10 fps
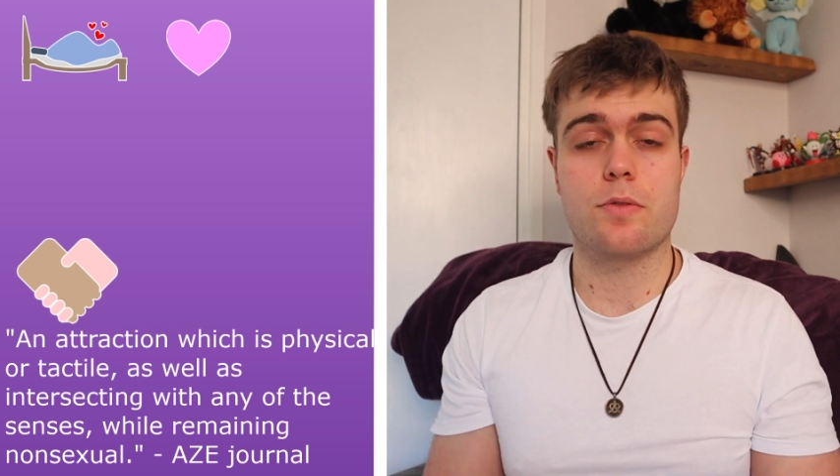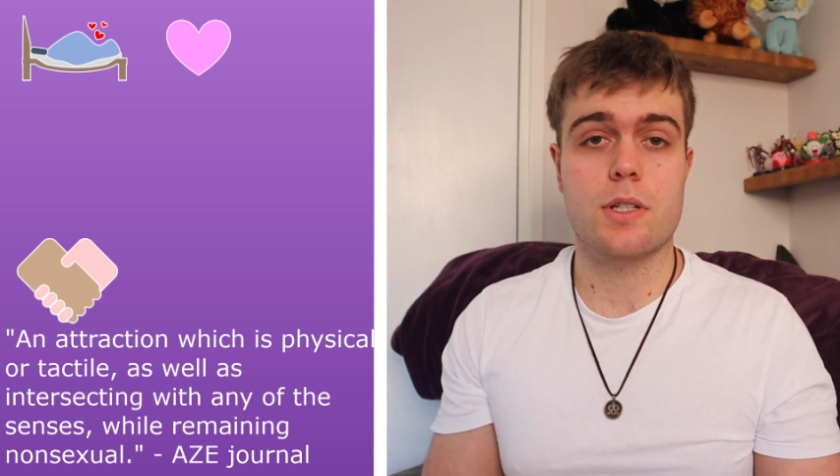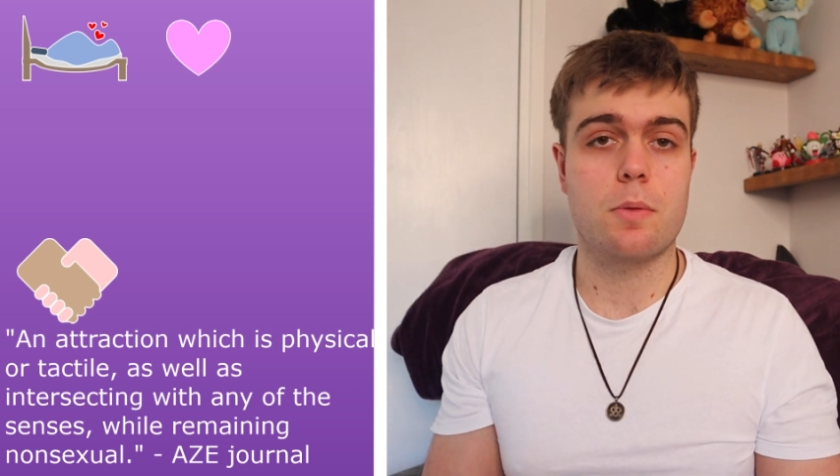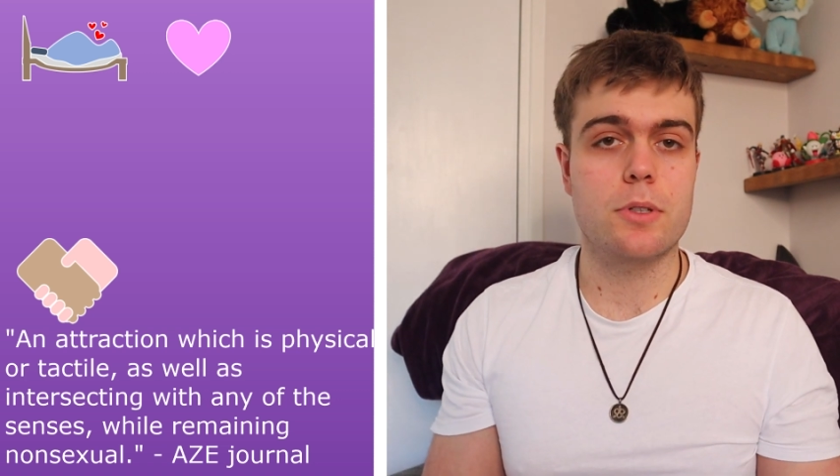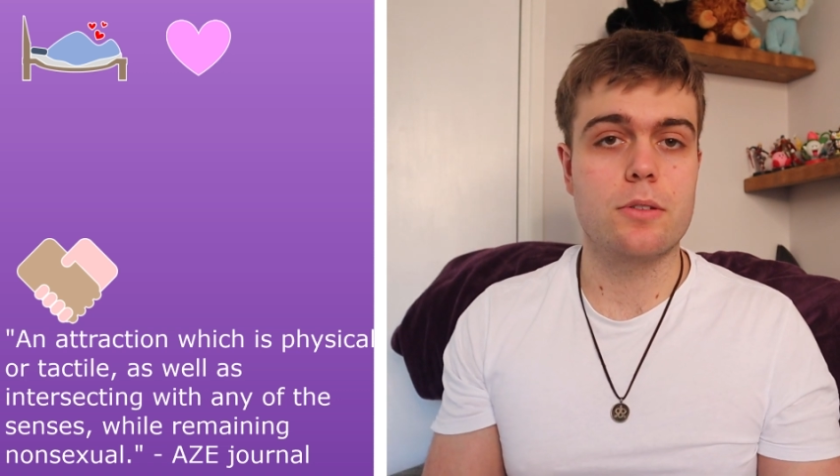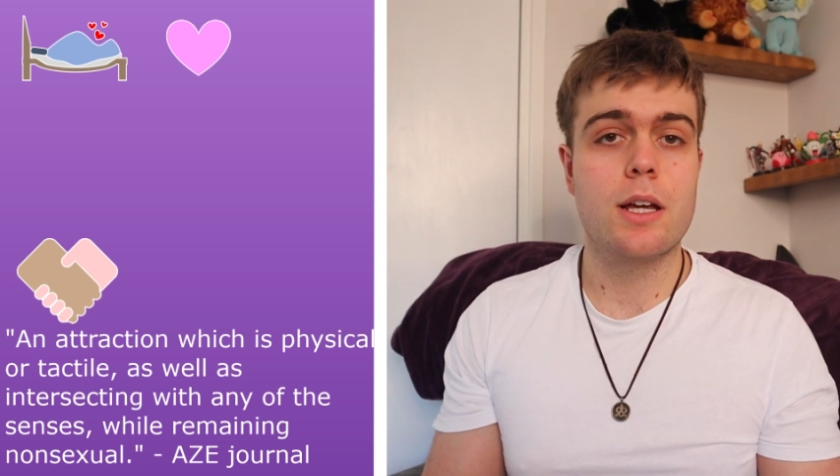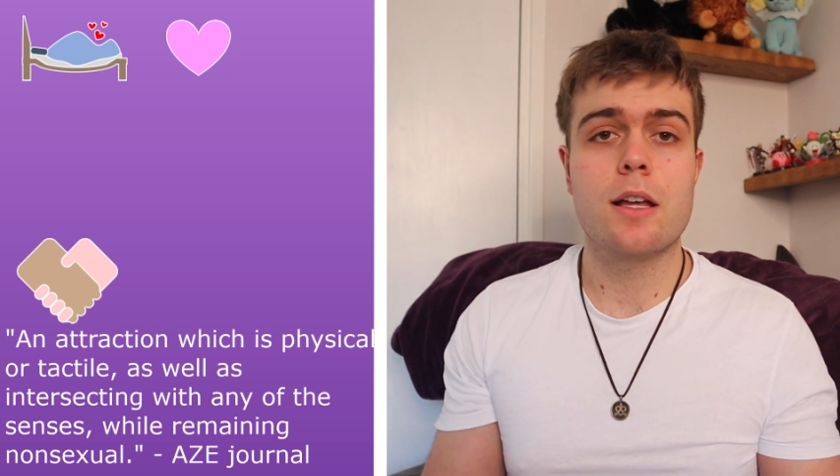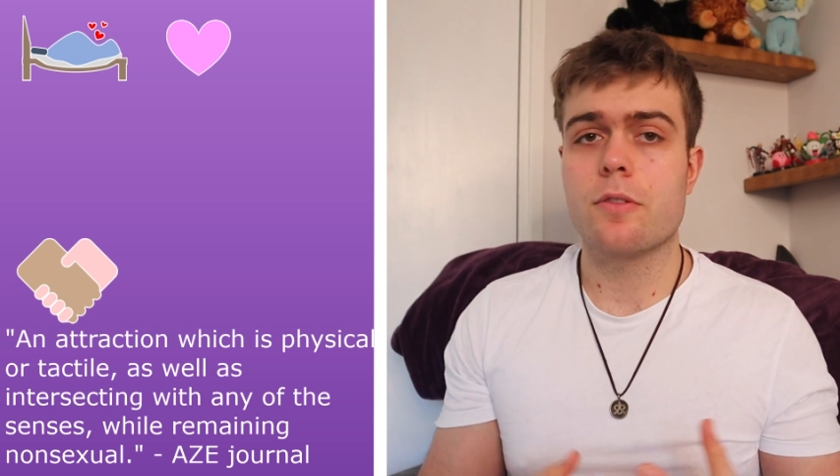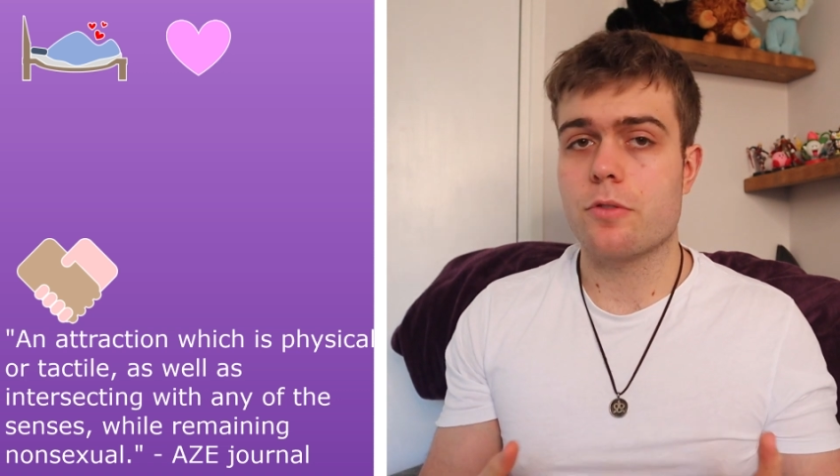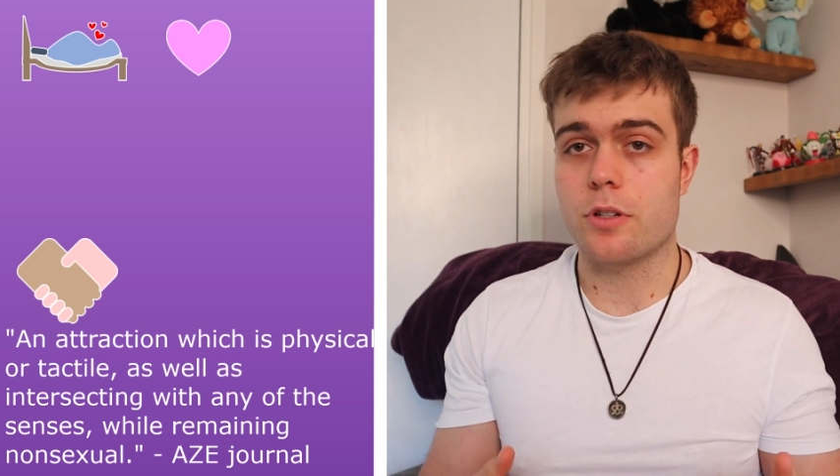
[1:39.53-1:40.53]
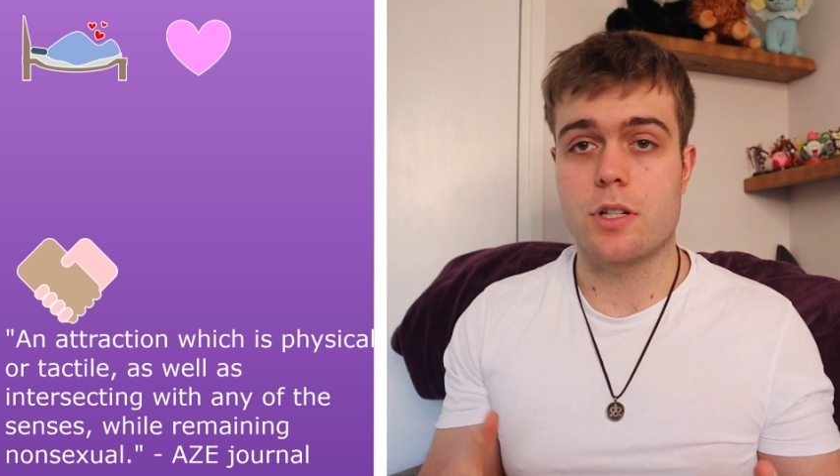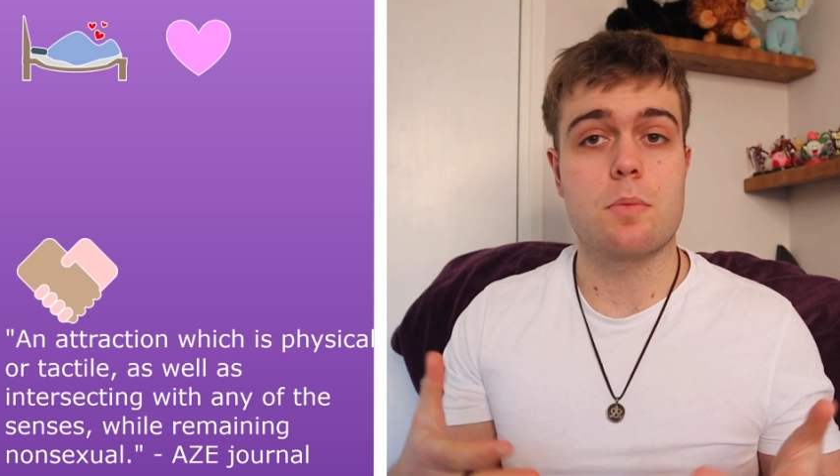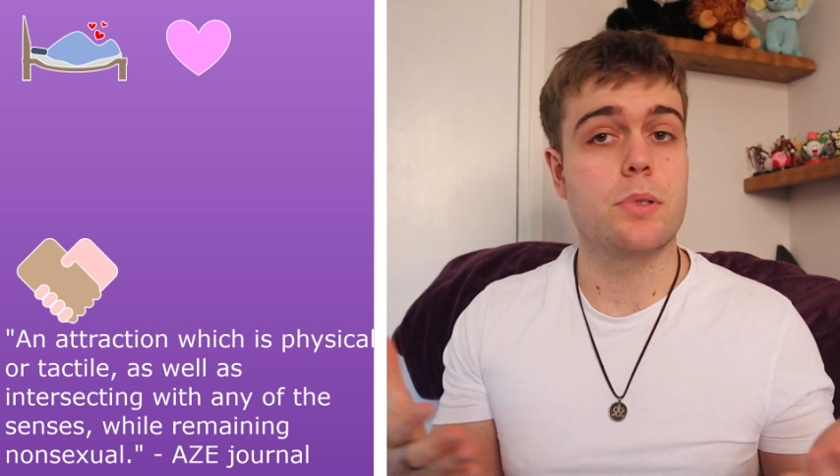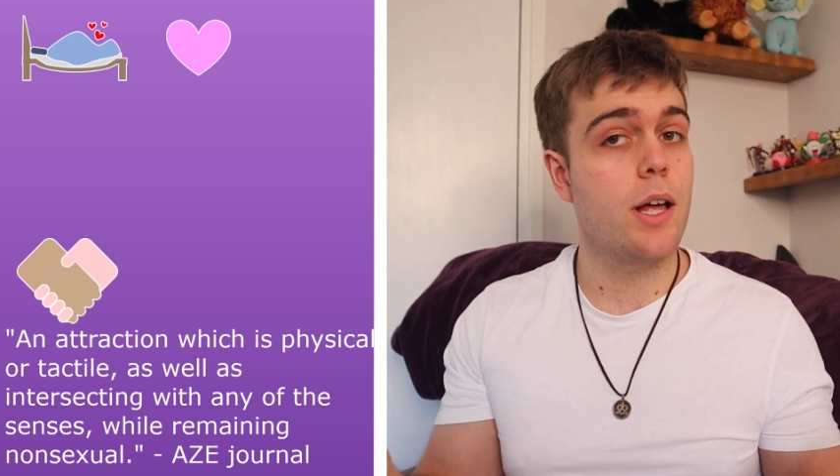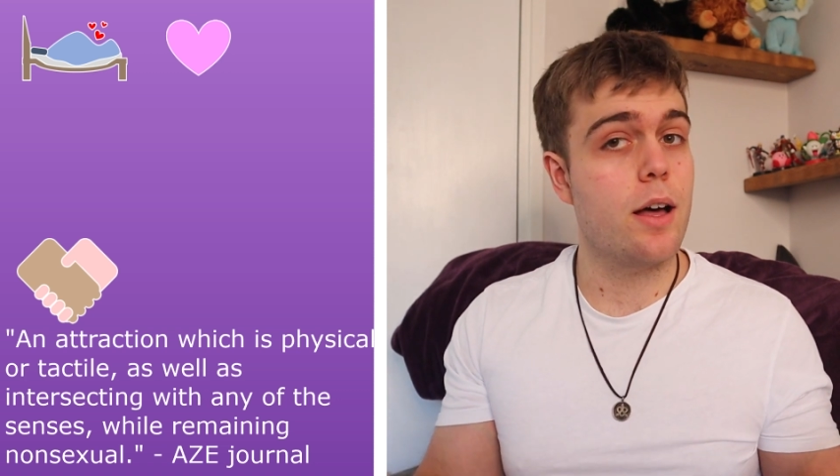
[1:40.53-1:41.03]
with someone, for
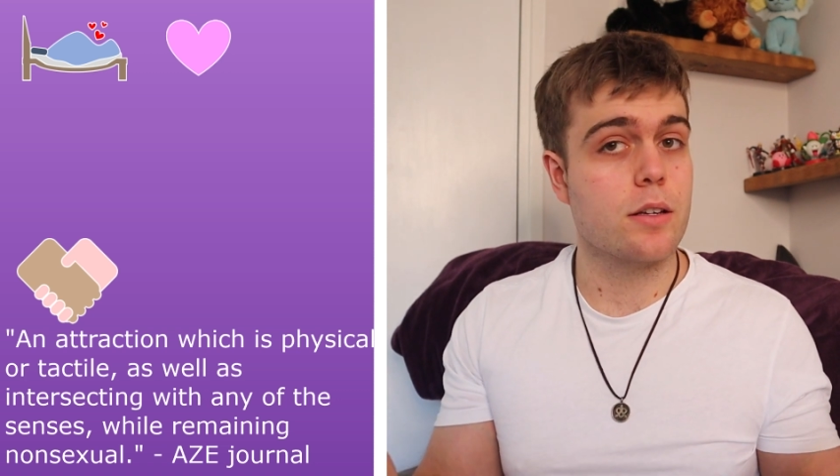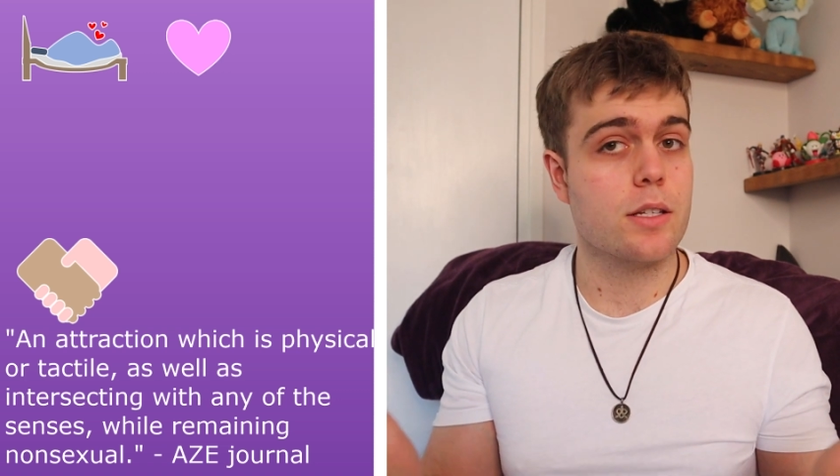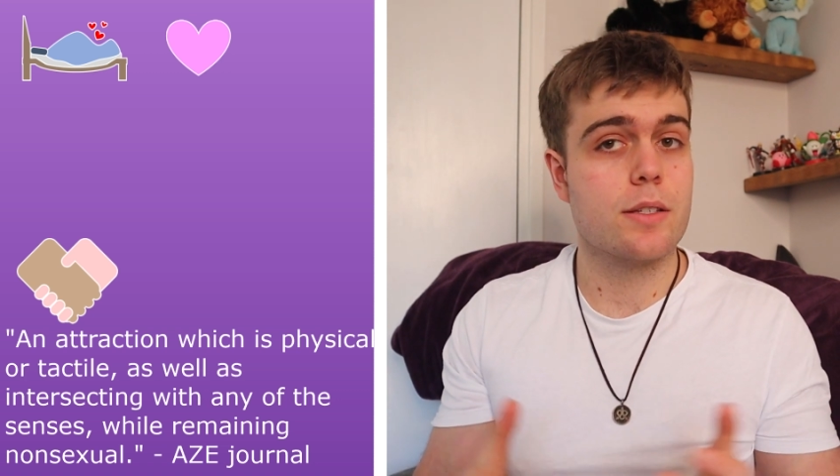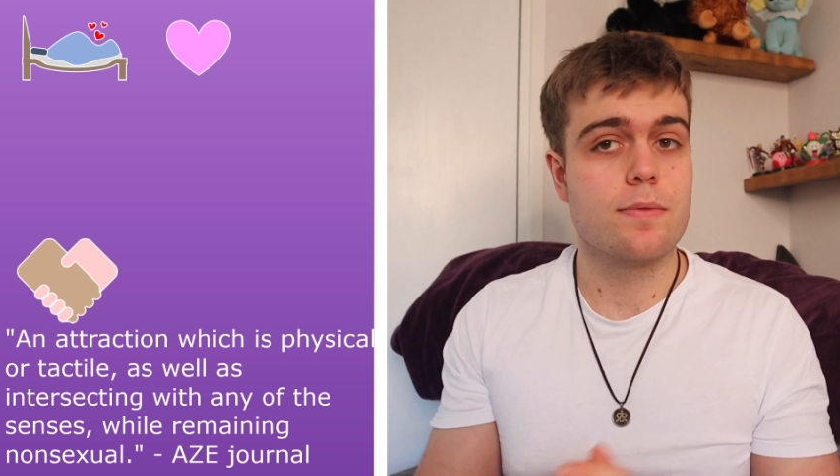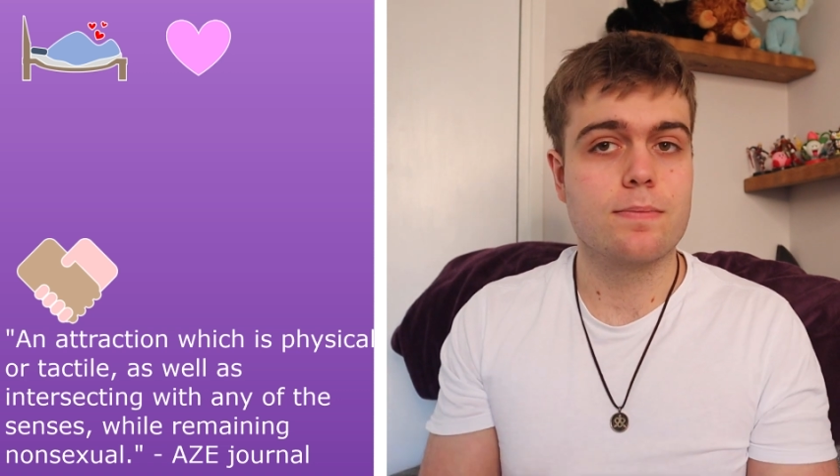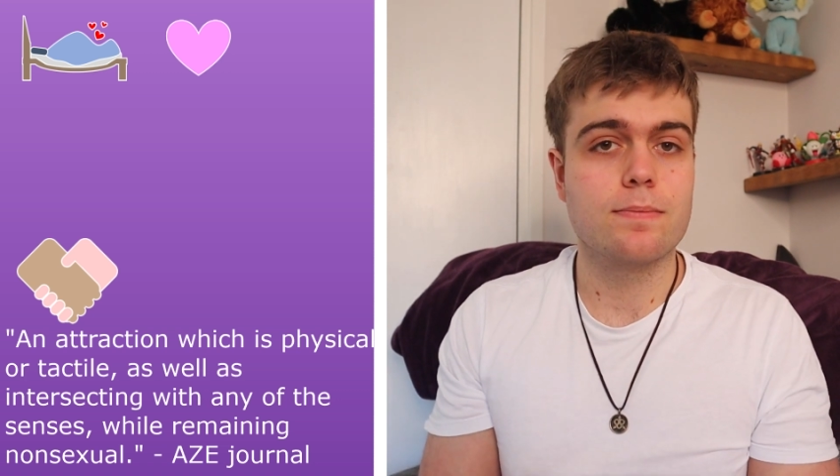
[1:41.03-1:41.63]
example, hugs.